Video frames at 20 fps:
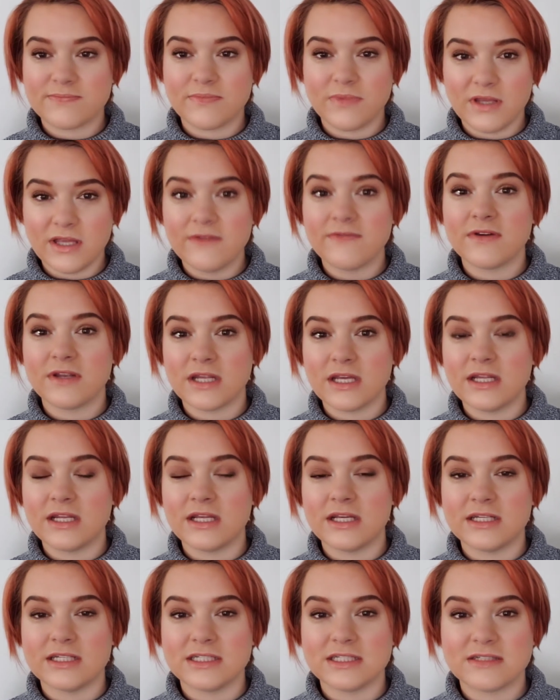even in
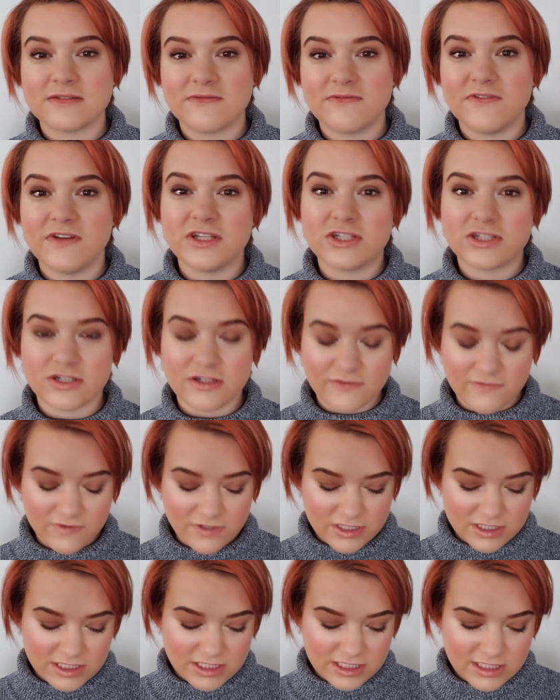his featured
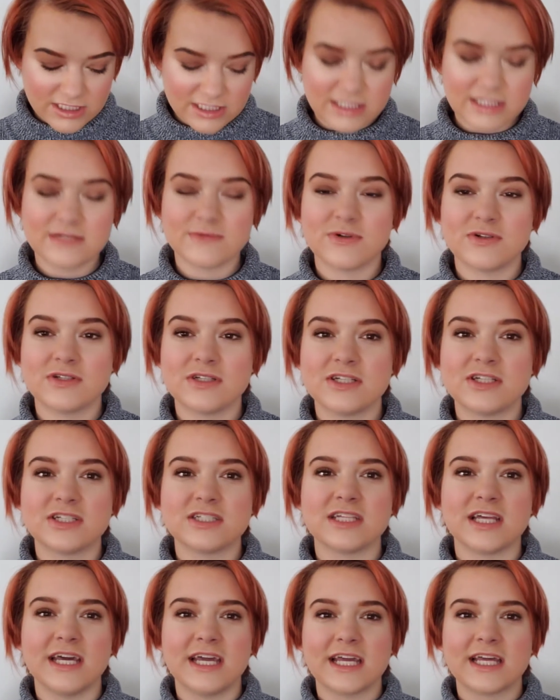verses. He's mostly
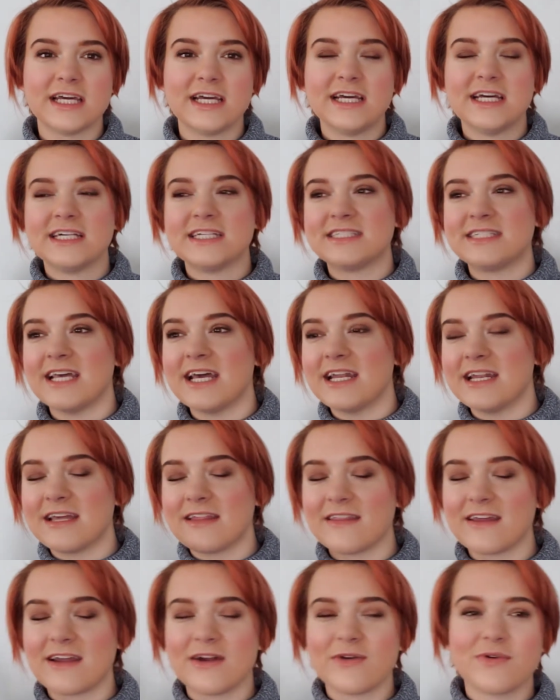just like
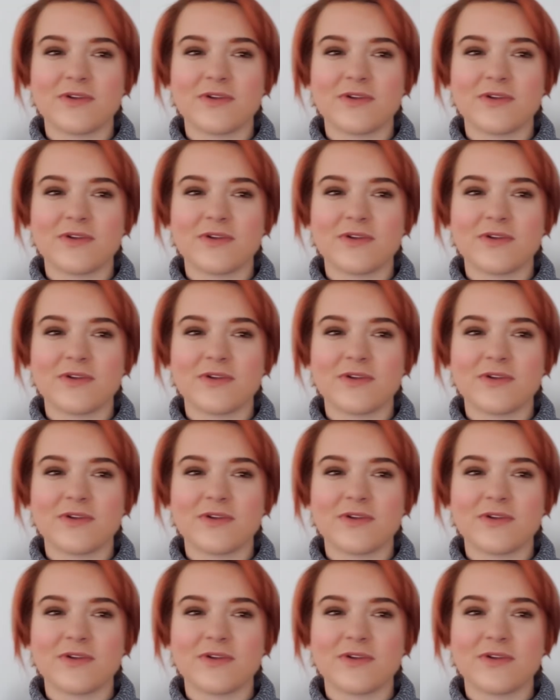standing there